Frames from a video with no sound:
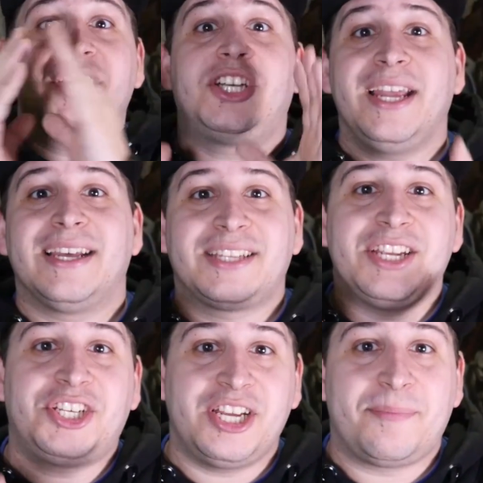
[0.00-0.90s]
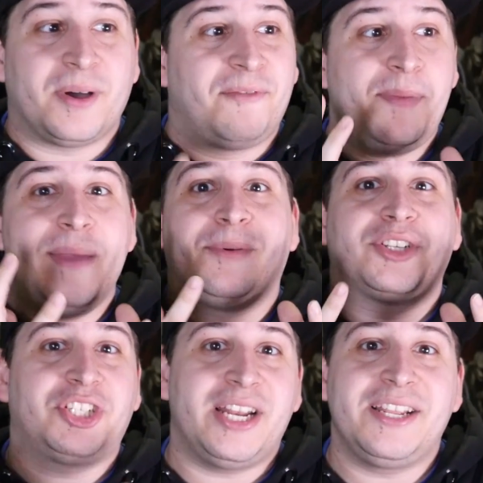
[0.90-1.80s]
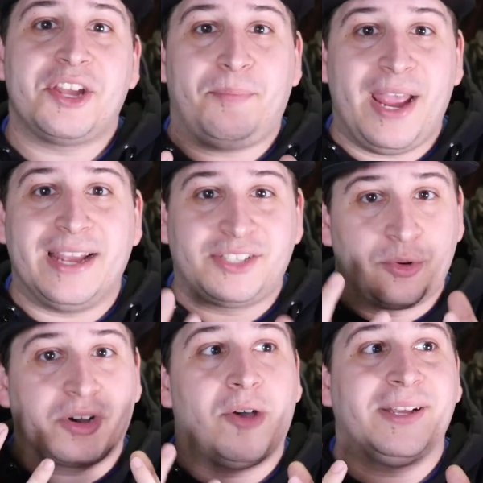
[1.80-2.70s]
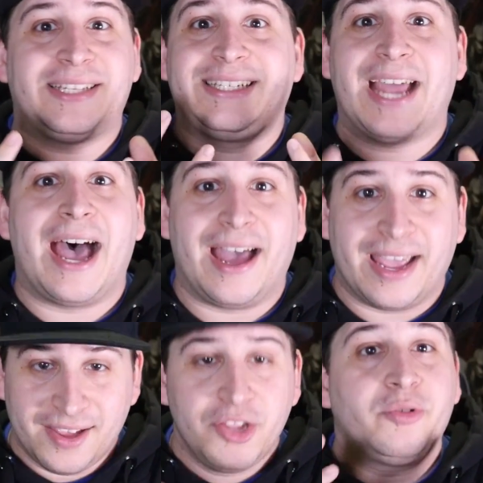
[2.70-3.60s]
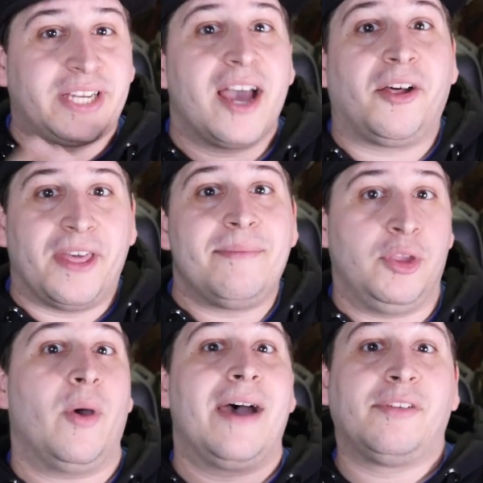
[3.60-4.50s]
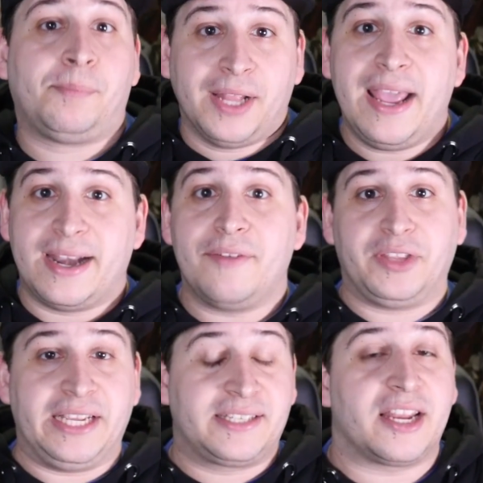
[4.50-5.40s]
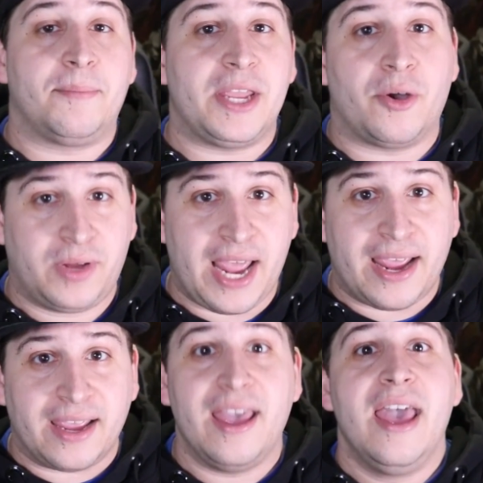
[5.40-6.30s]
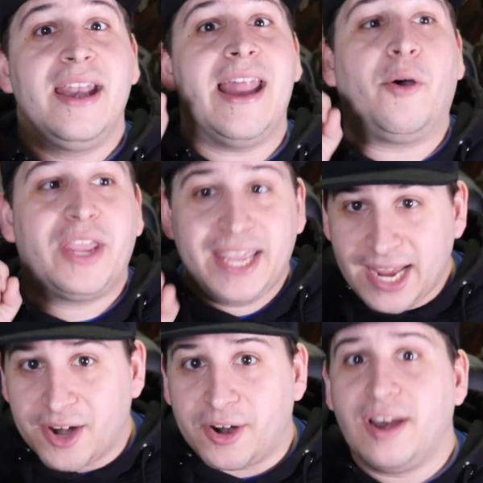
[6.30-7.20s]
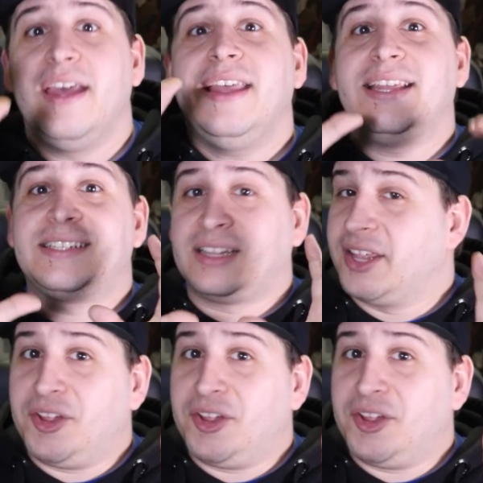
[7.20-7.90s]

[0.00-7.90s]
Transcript: She has a ship of people shitting their pants who are going to die. You tell them you have a plan and everything's gonna be okay. Now here is a little